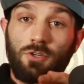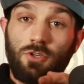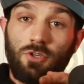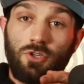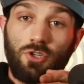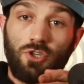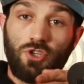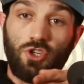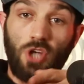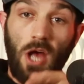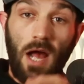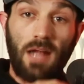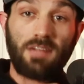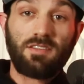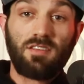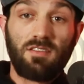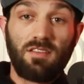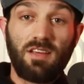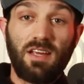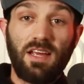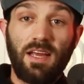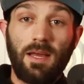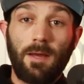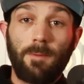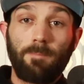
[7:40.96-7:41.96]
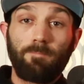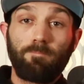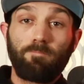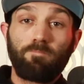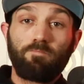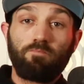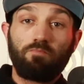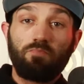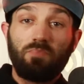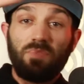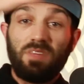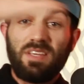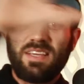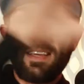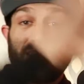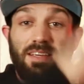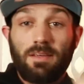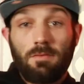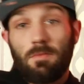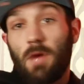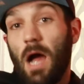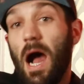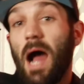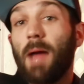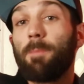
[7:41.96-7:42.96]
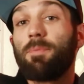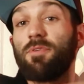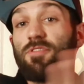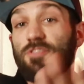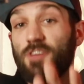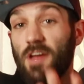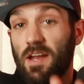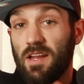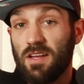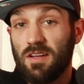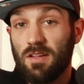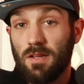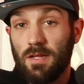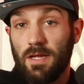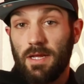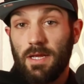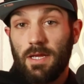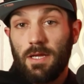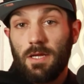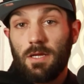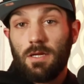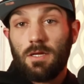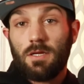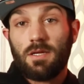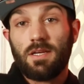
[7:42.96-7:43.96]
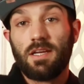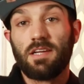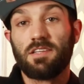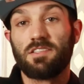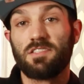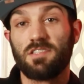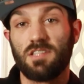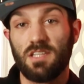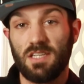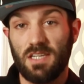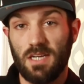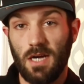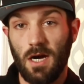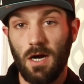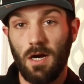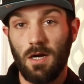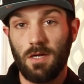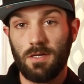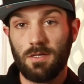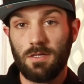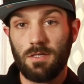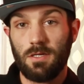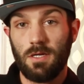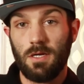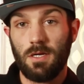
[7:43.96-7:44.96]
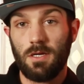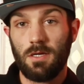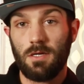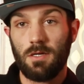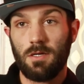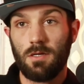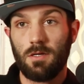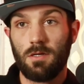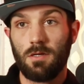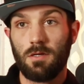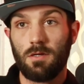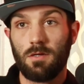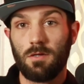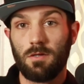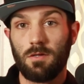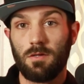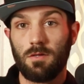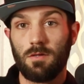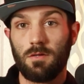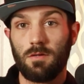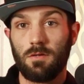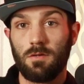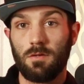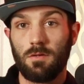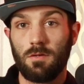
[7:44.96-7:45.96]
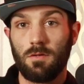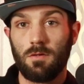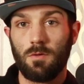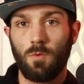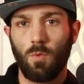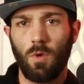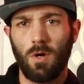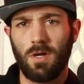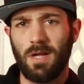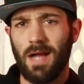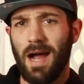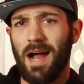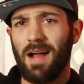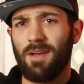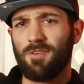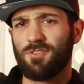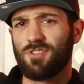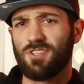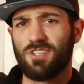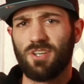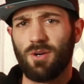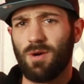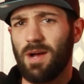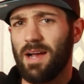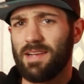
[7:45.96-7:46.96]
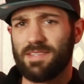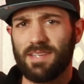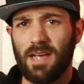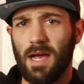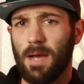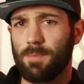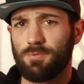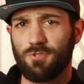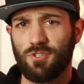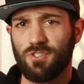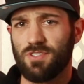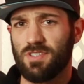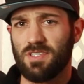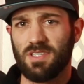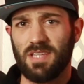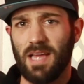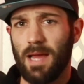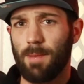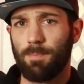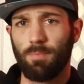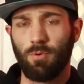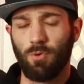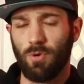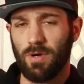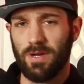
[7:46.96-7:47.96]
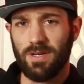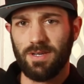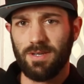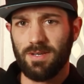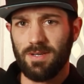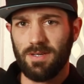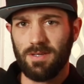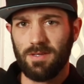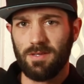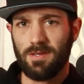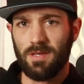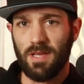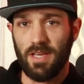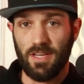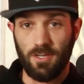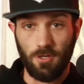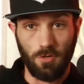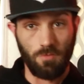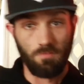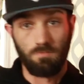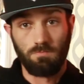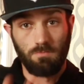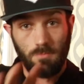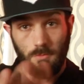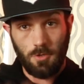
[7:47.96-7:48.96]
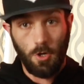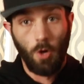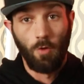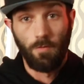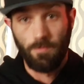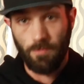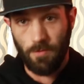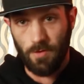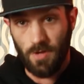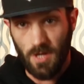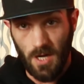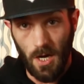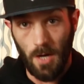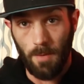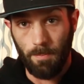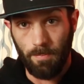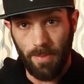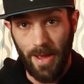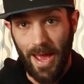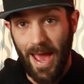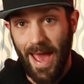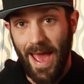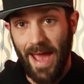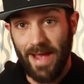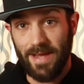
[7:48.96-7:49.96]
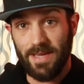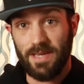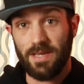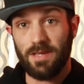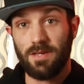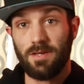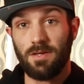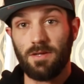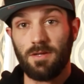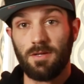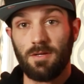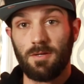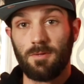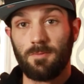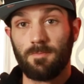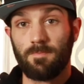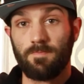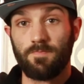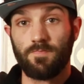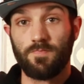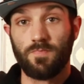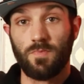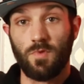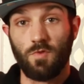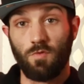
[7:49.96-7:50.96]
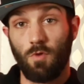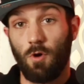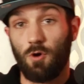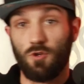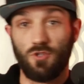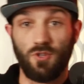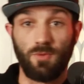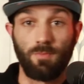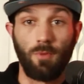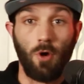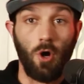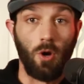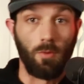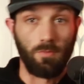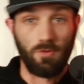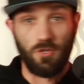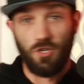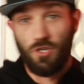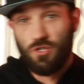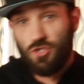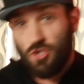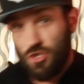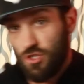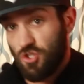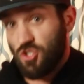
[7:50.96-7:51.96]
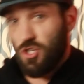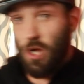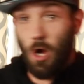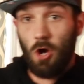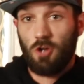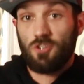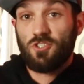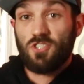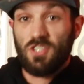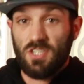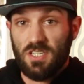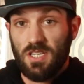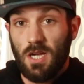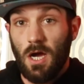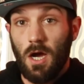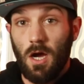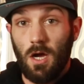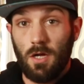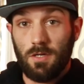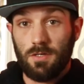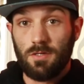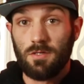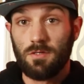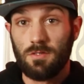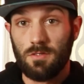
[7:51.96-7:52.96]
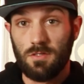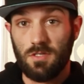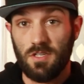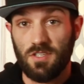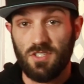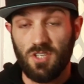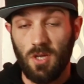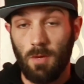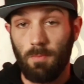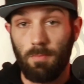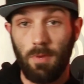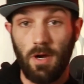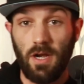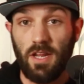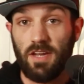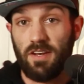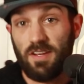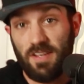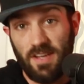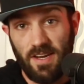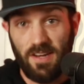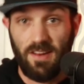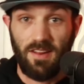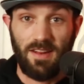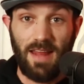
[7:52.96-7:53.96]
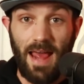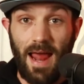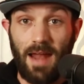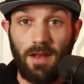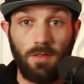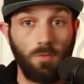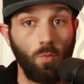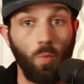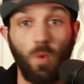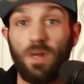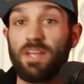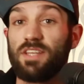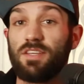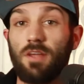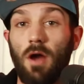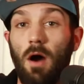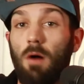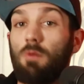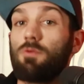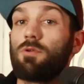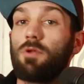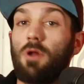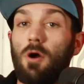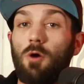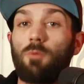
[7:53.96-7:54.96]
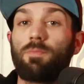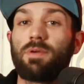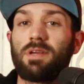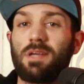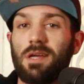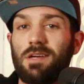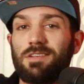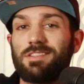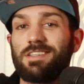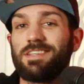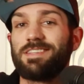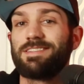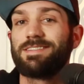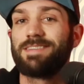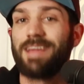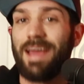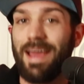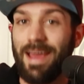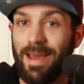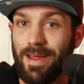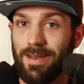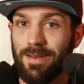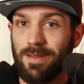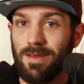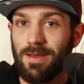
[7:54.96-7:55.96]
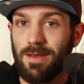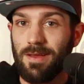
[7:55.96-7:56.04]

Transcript: Shot to the hip, hypothetically, gets the gun. Well, Kyle still has options at that point. He could go for the gun back. Rosenbaum could just toss the gun to somebody to get it out. We don't know because he's dead.